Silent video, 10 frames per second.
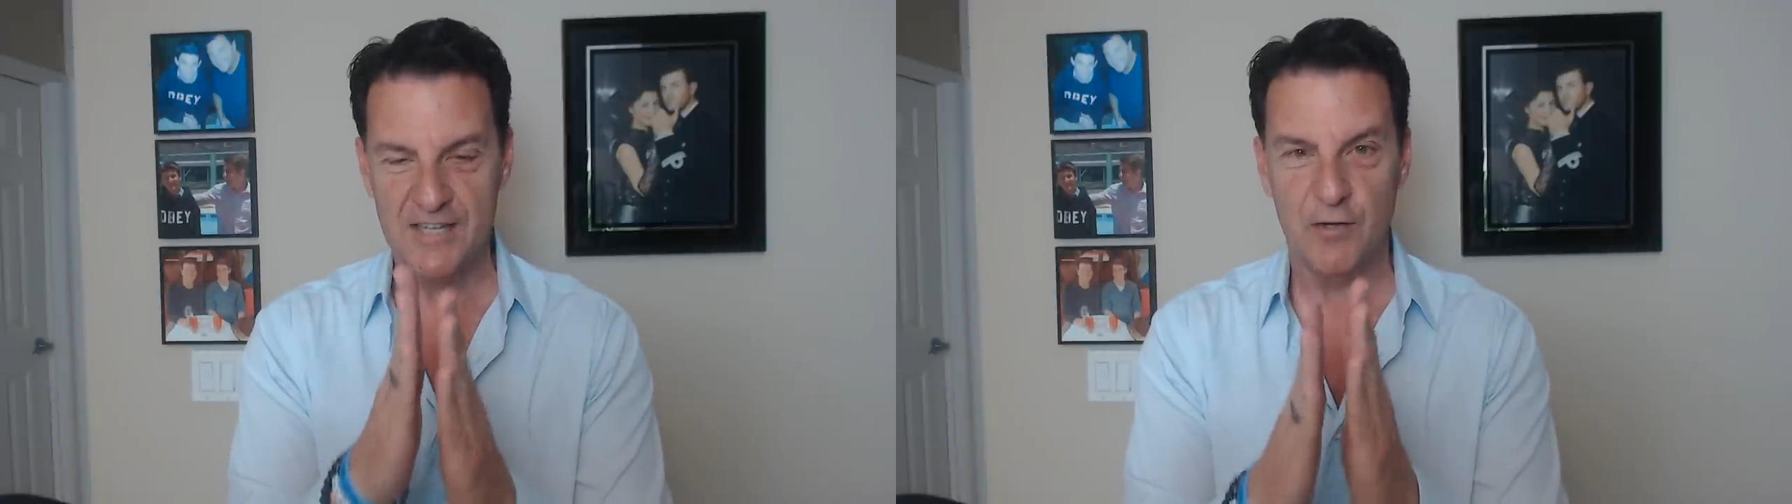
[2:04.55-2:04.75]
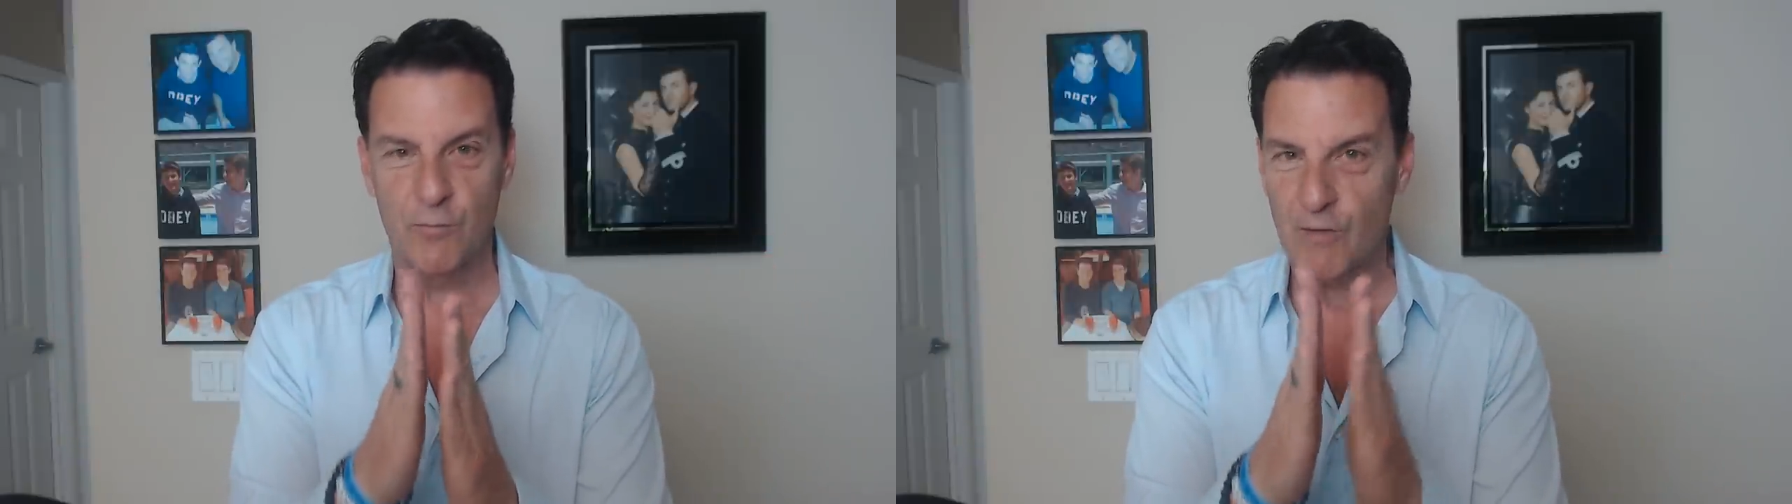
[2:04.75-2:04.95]

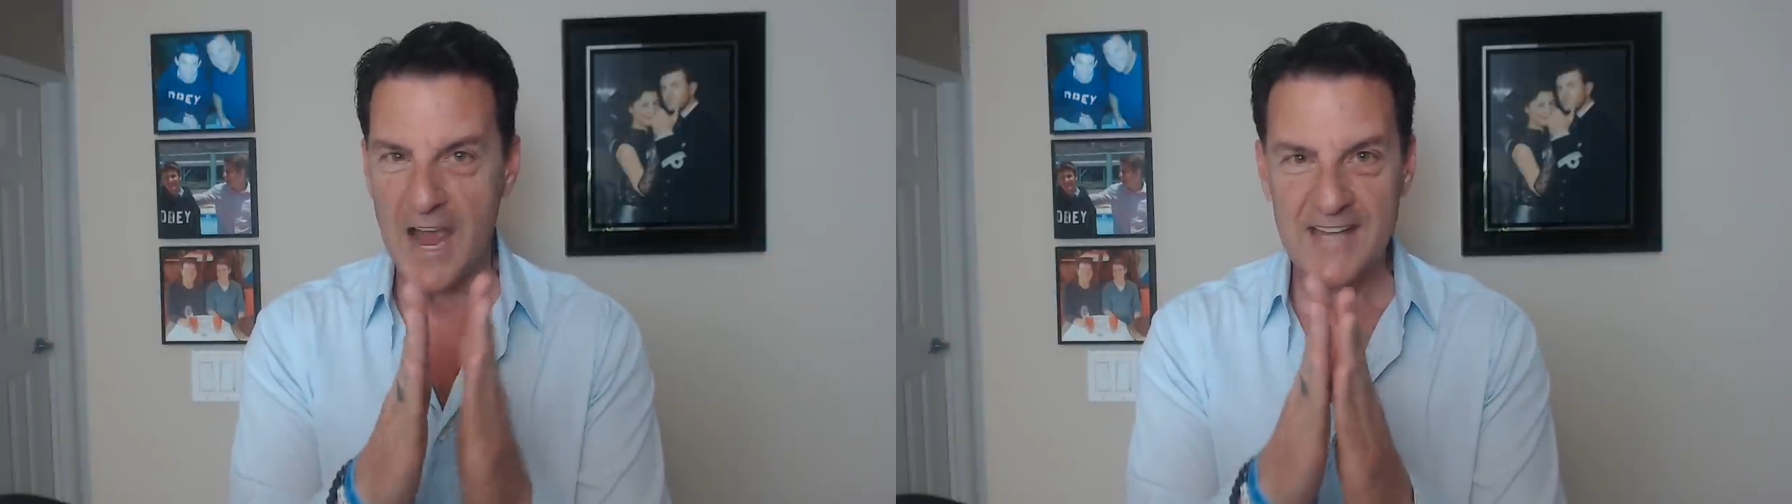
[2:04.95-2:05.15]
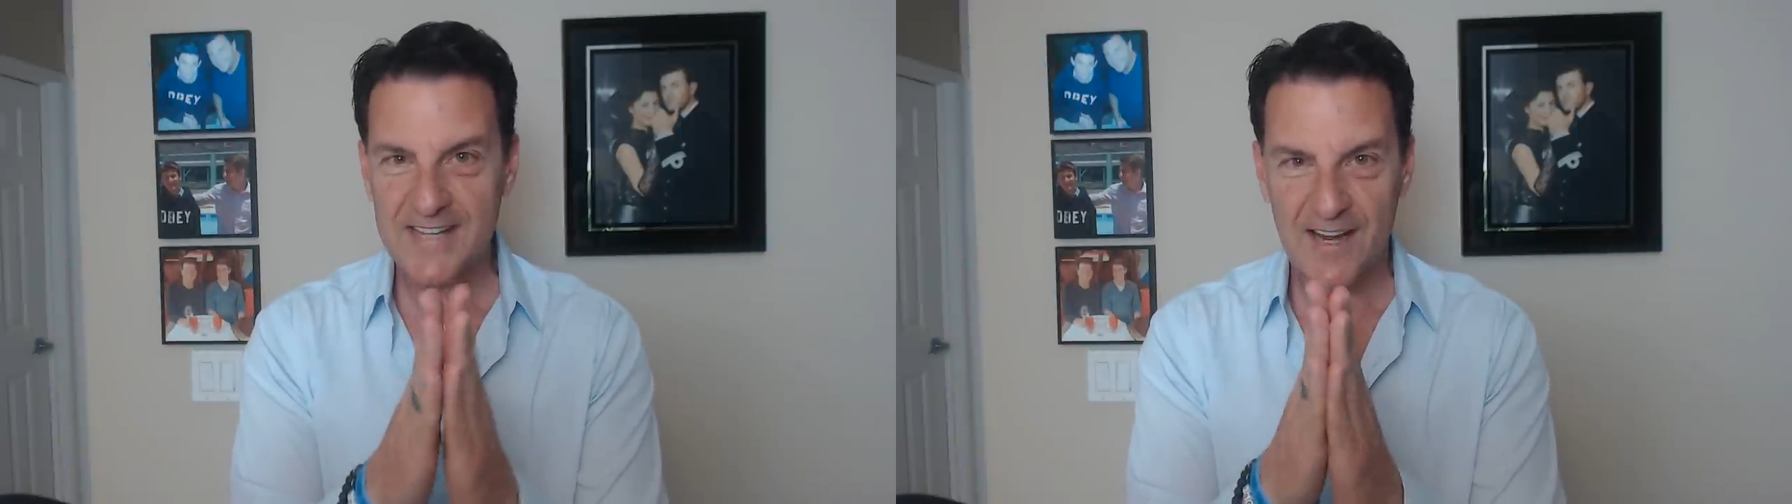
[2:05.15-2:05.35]
you're
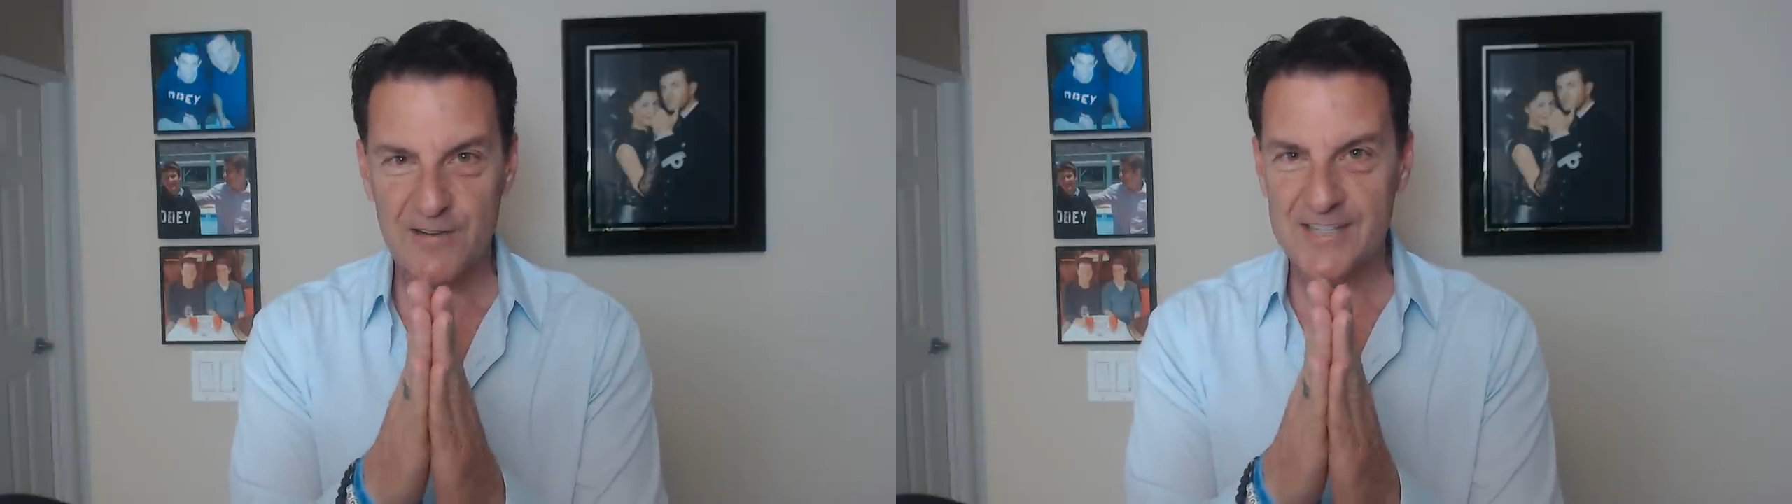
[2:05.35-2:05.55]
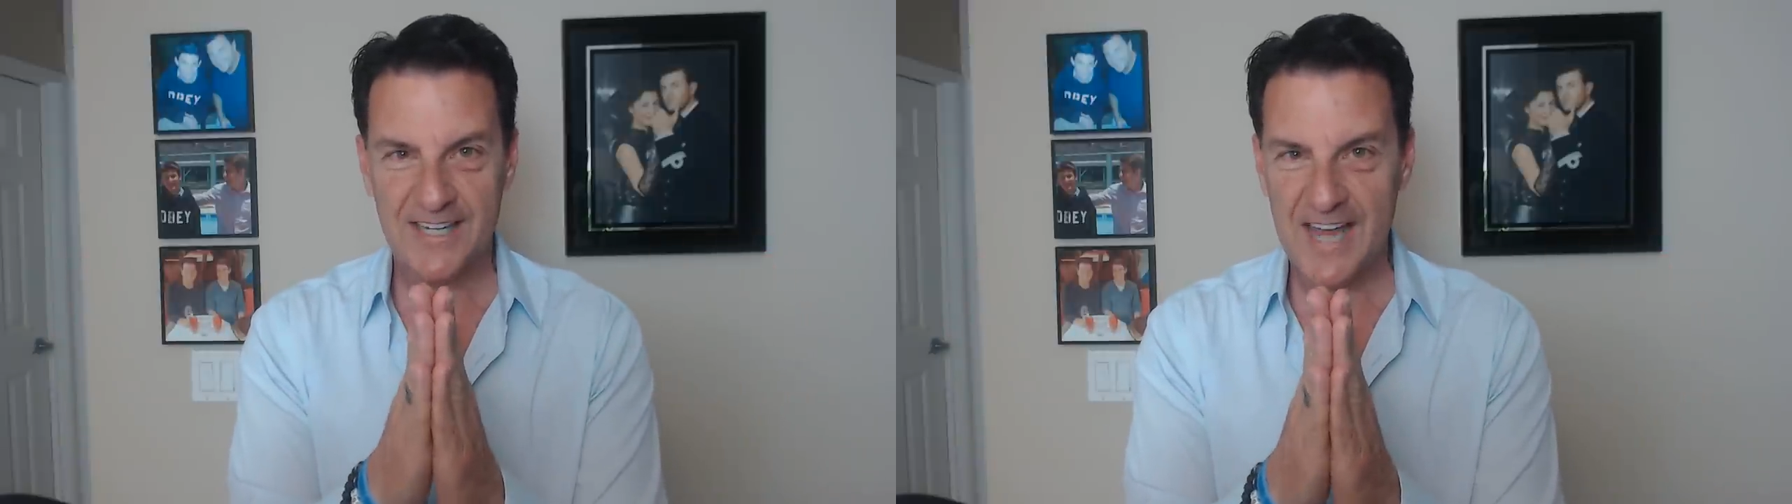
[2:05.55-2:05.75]
right there
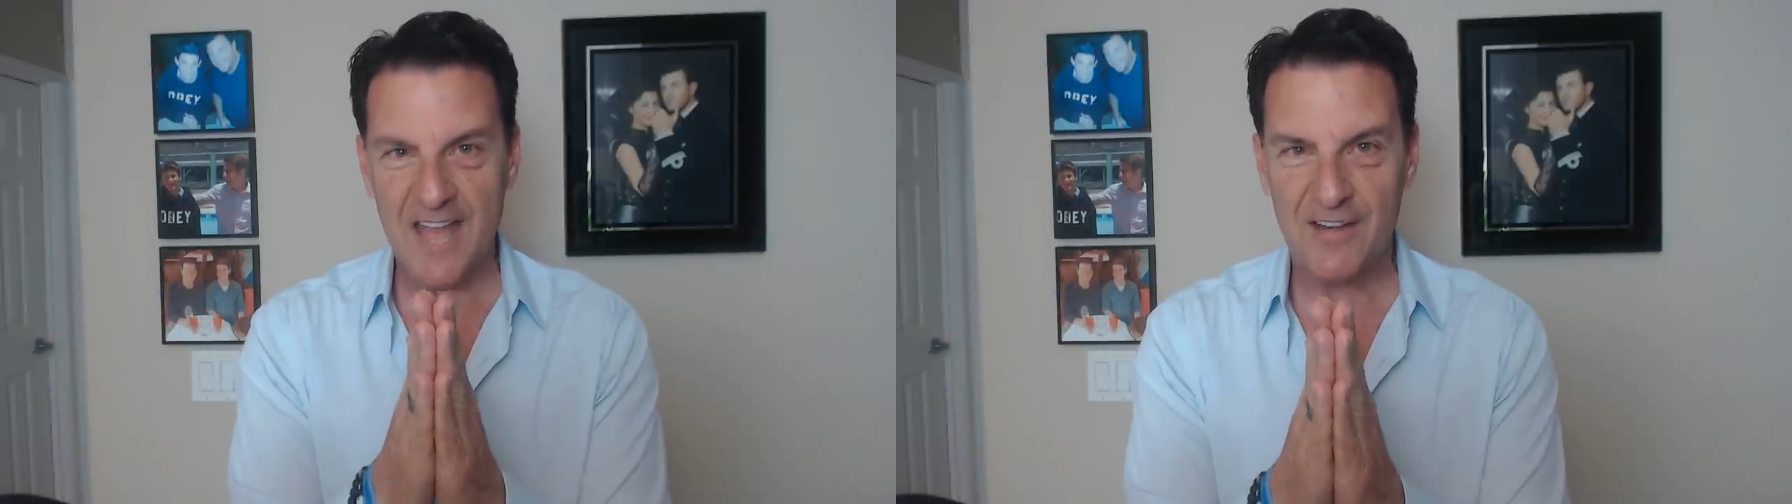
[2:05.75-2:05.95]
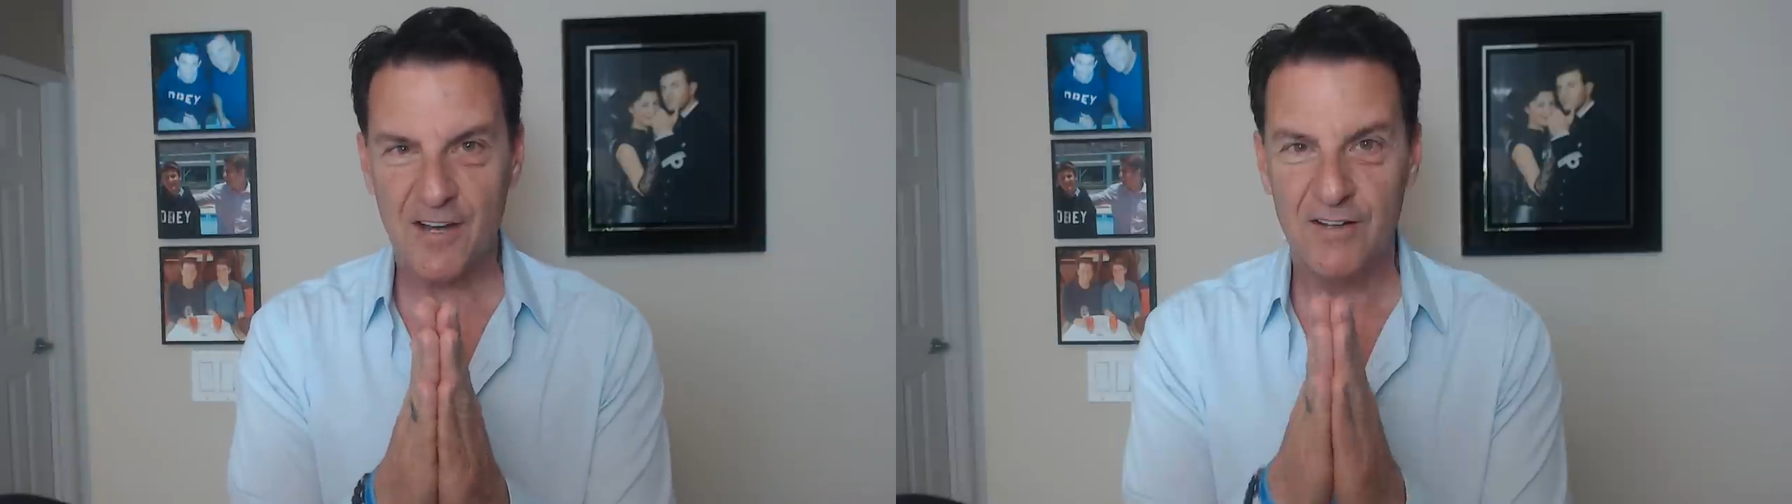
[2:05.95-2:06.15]

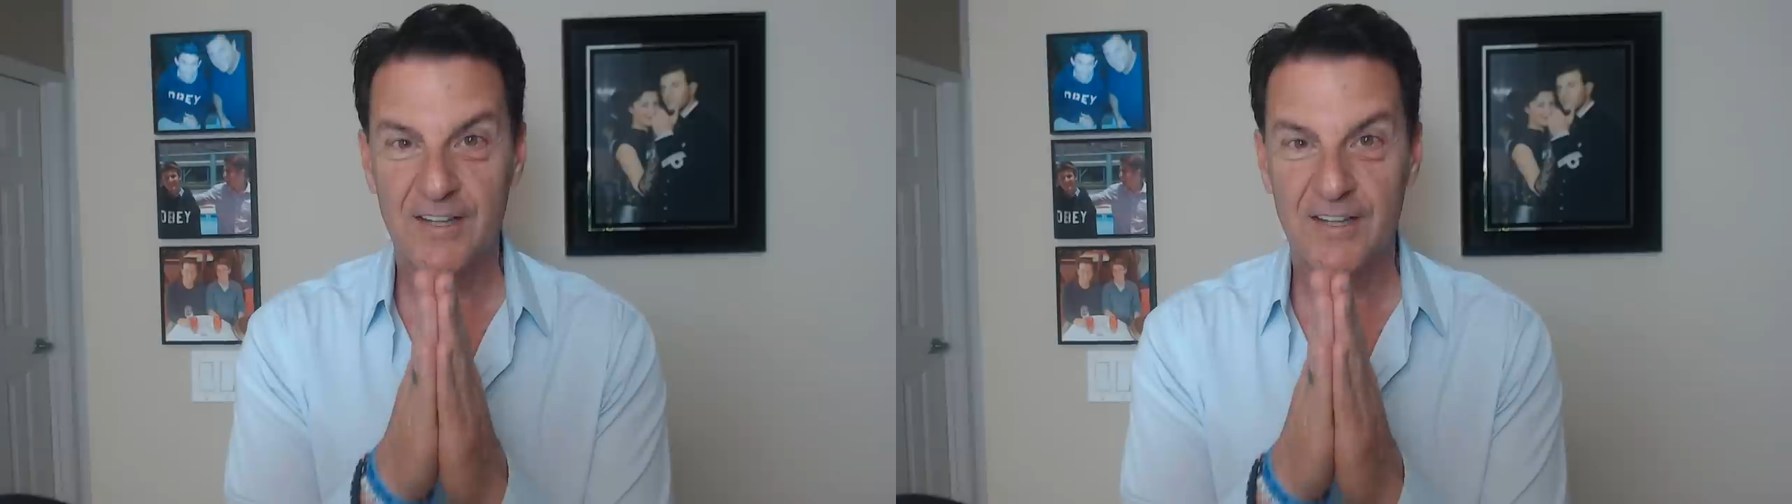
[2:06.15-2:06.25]
together,